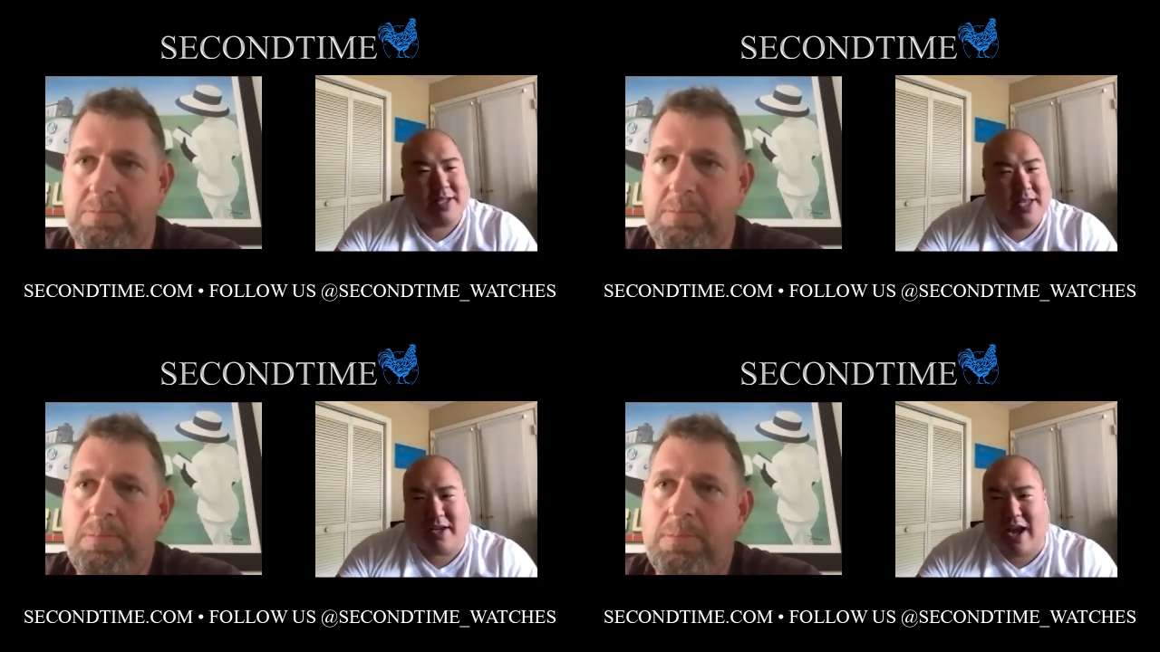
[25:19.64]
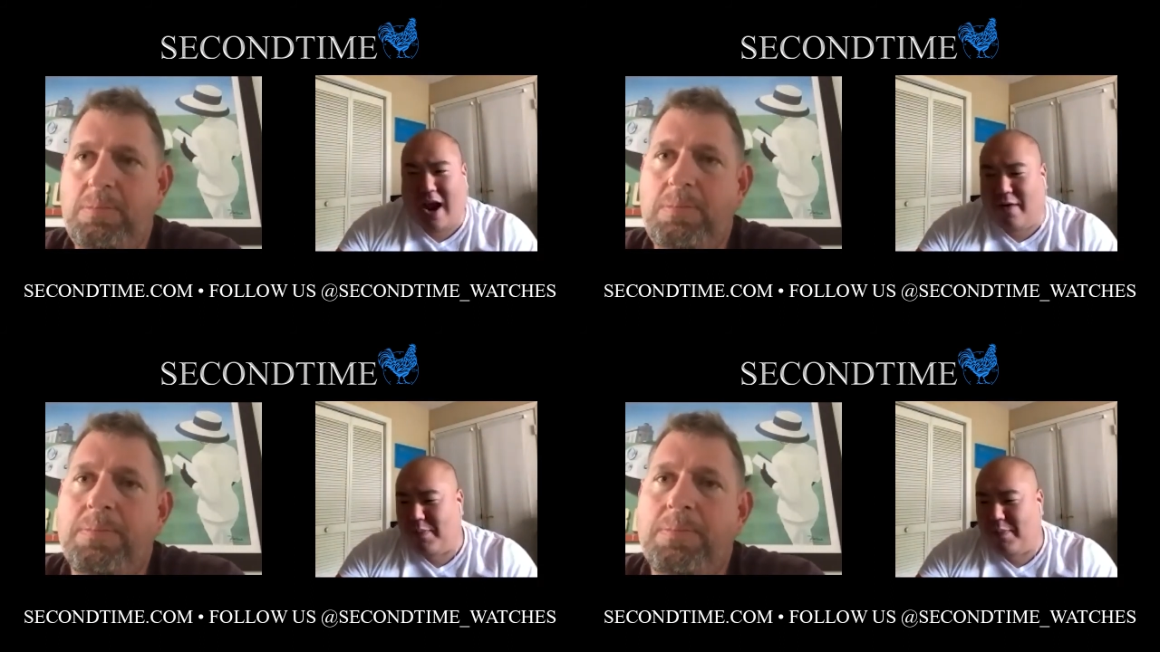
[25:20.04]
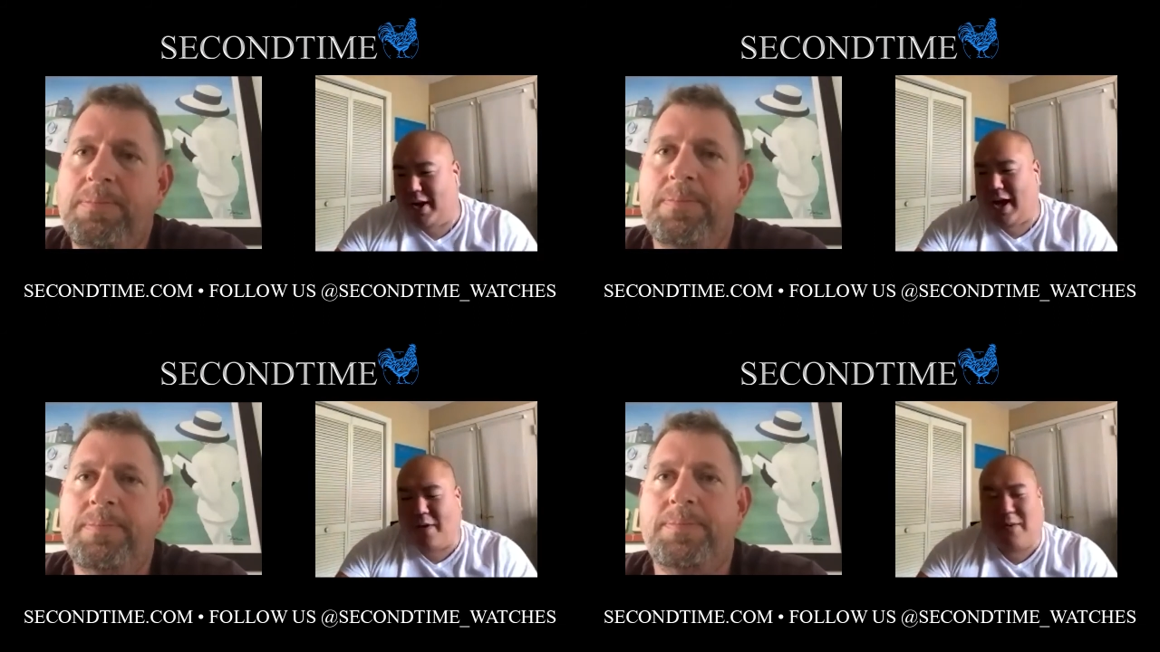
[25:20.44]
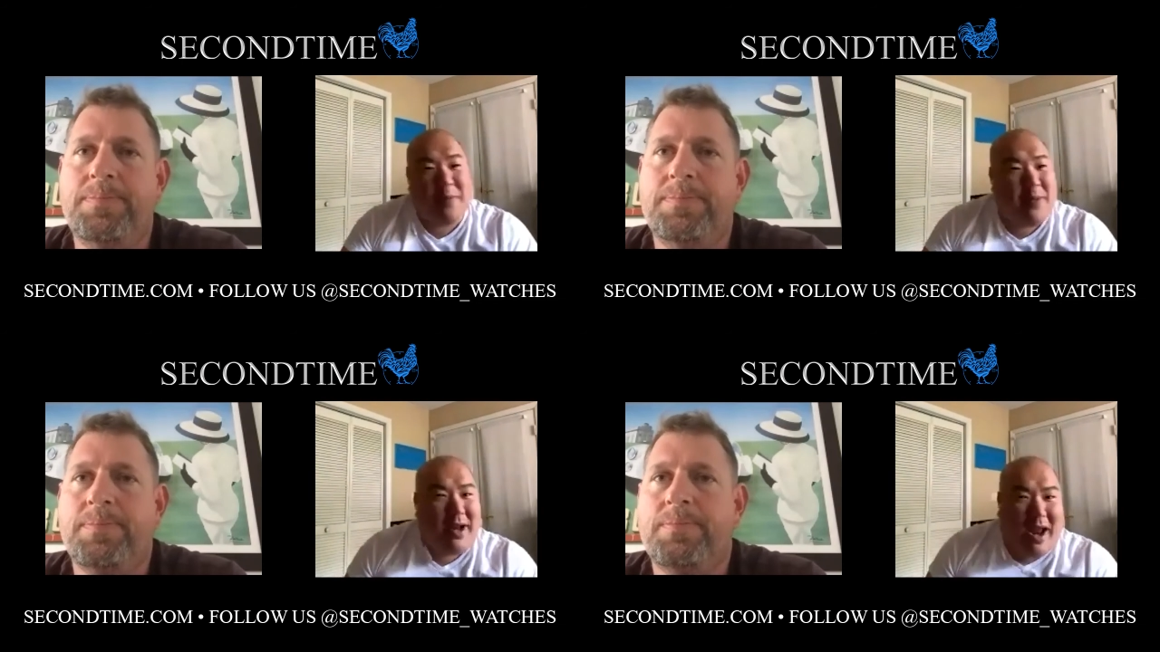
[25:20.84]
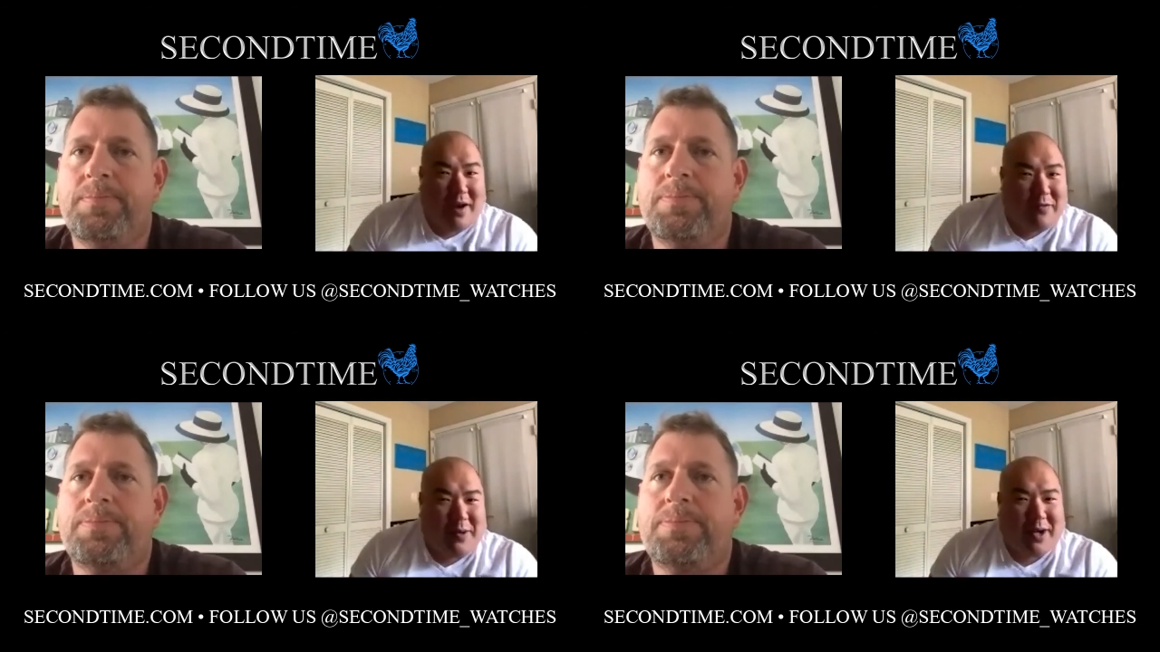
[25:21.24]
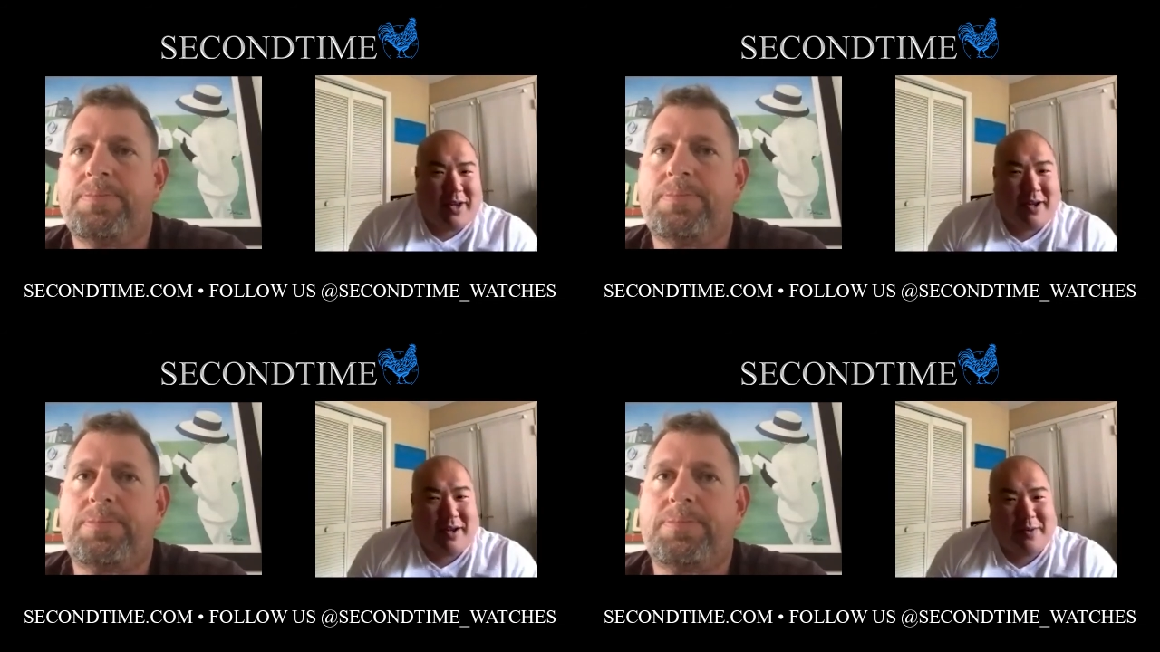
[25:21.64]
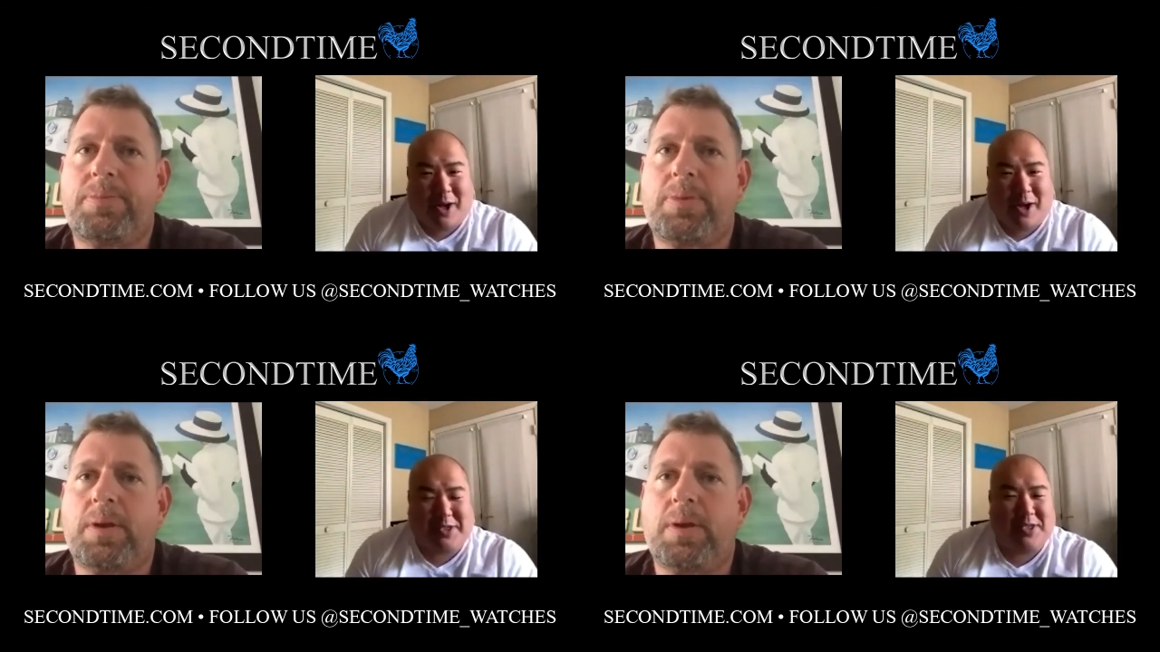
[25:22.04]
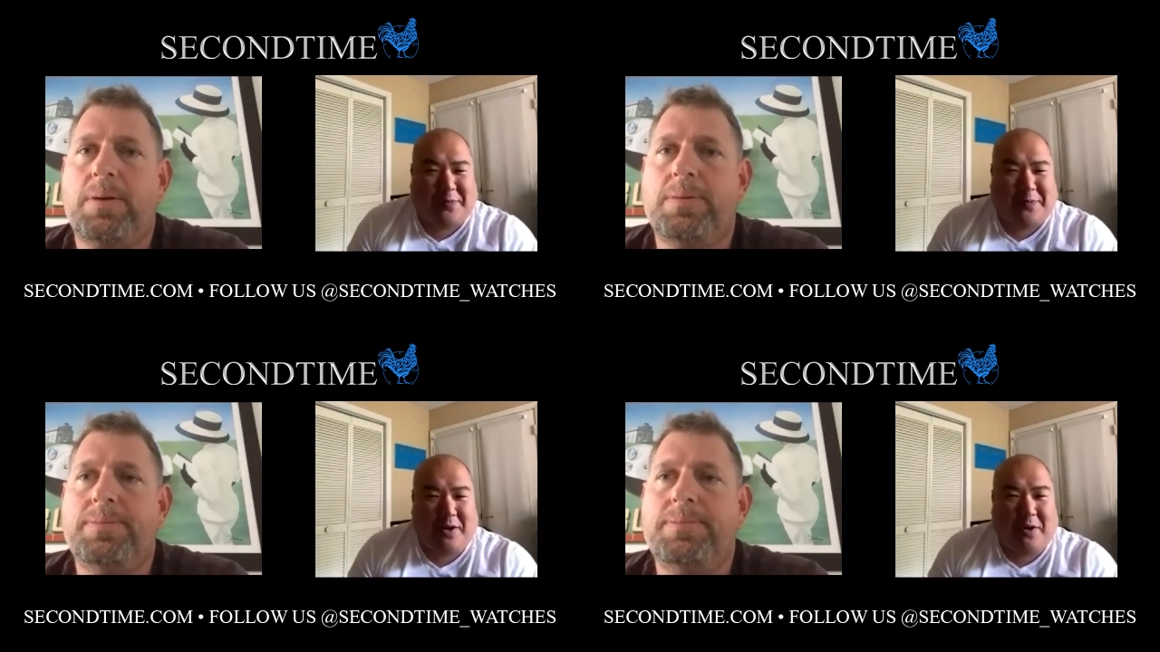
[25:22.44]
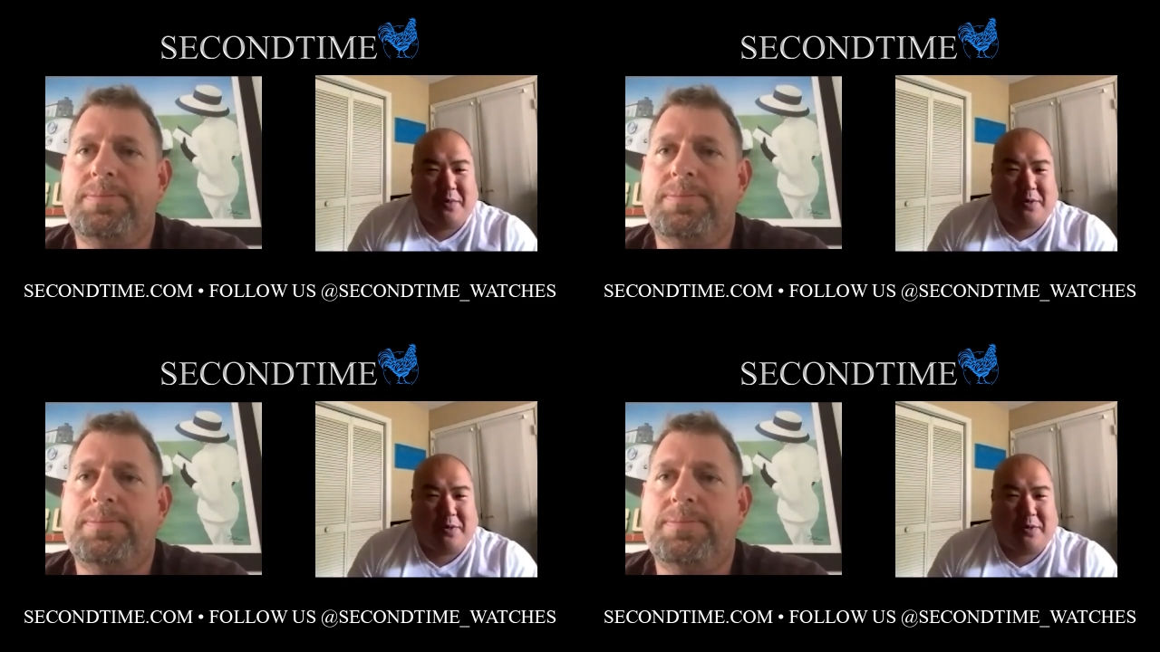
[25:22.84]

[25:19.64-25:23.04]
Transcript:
Speaker 1: like everybody. I recommend everybody watching this video